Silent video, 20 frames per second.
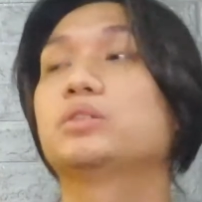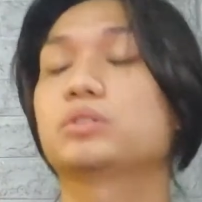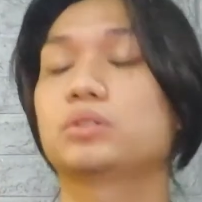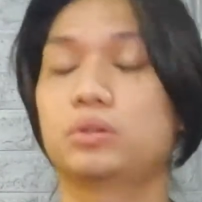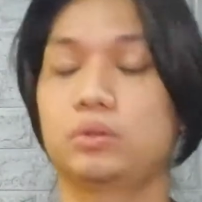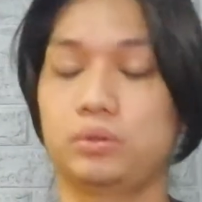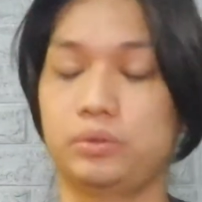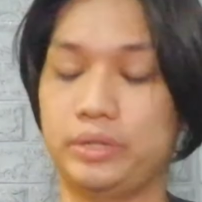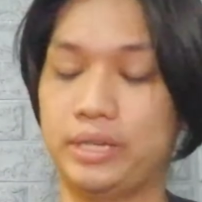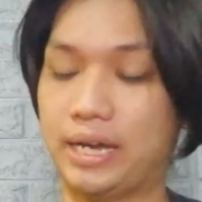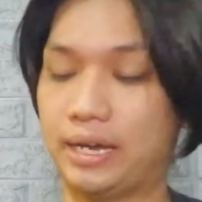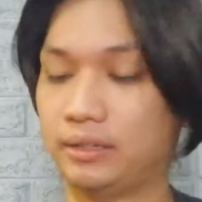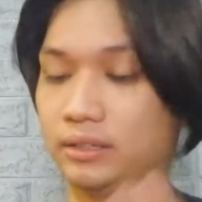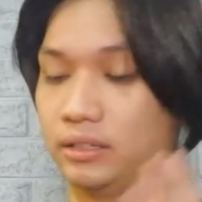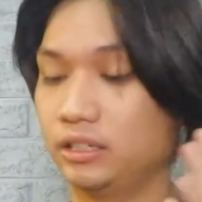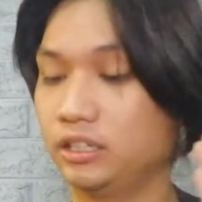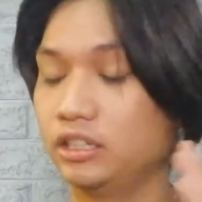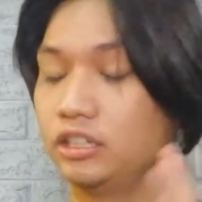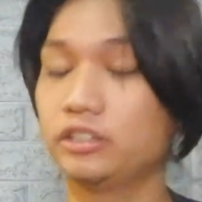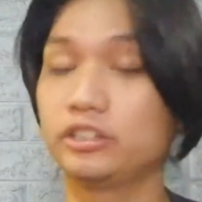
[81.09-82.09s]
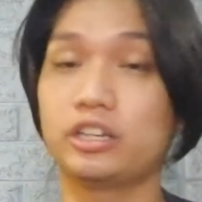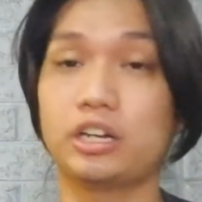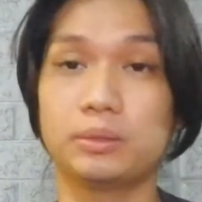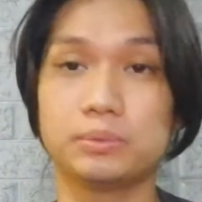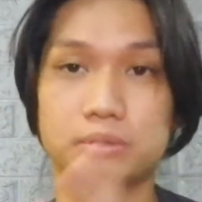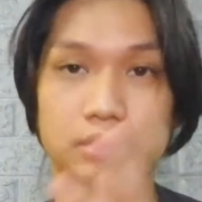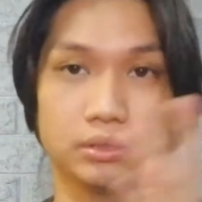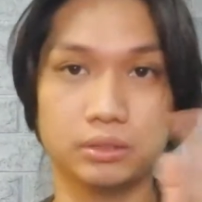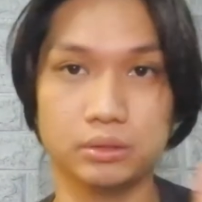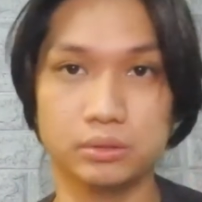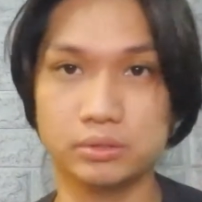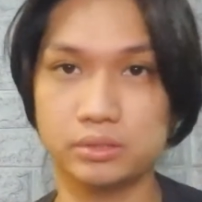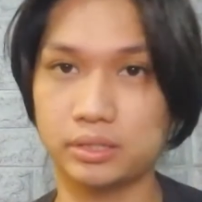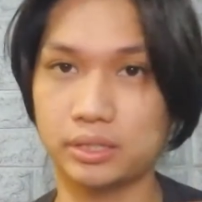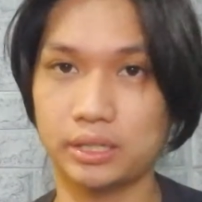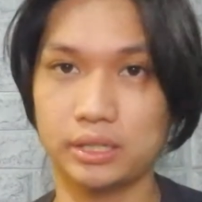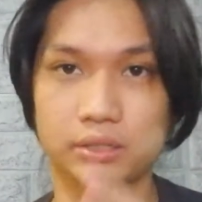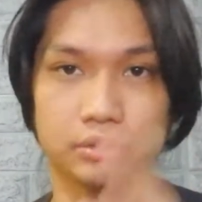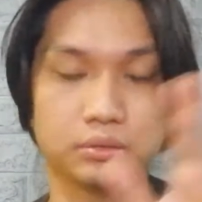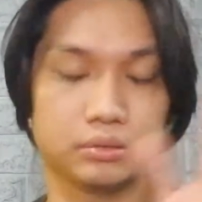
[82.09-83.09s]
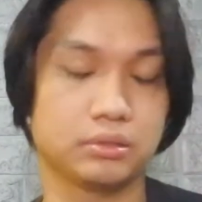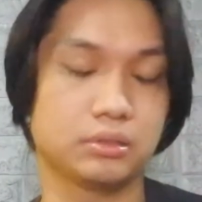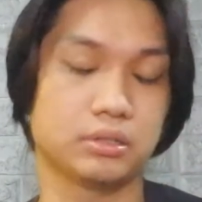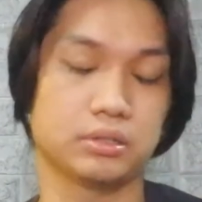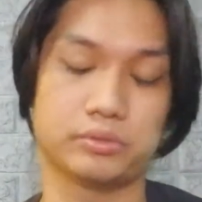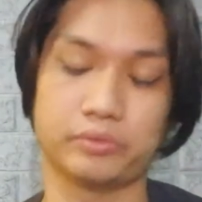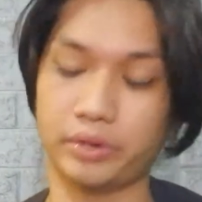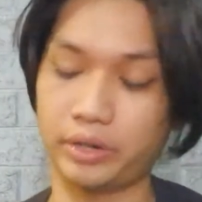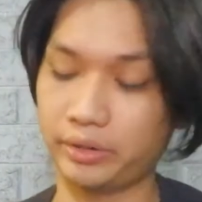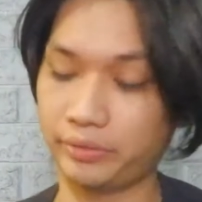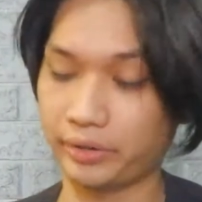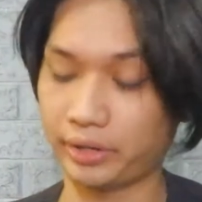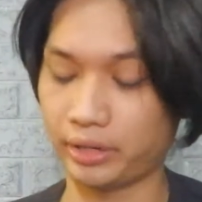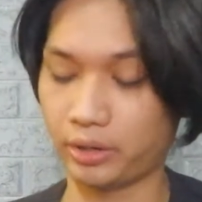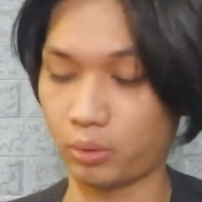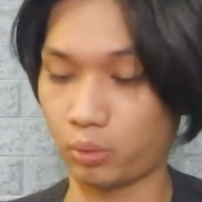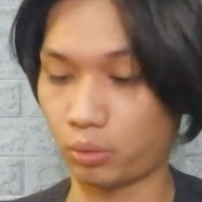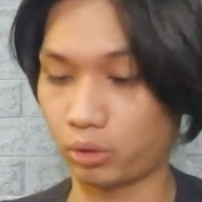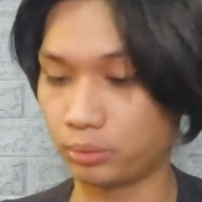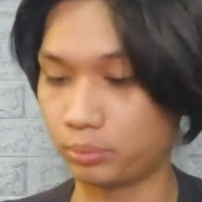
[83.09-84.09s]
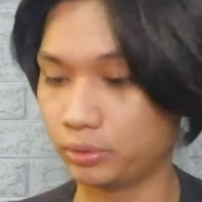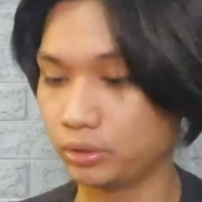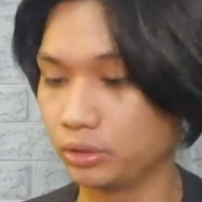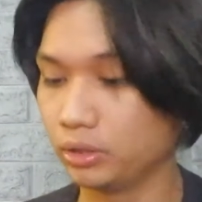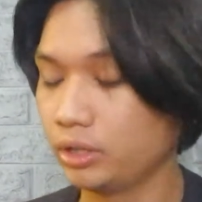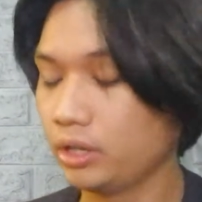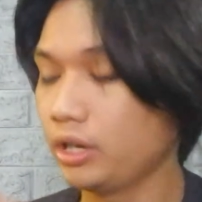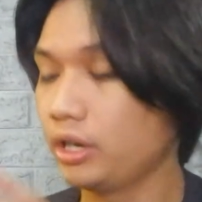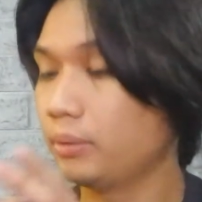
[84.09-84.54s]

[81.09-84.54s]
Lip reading: So yeah, the little nubs on those things was just very horrible.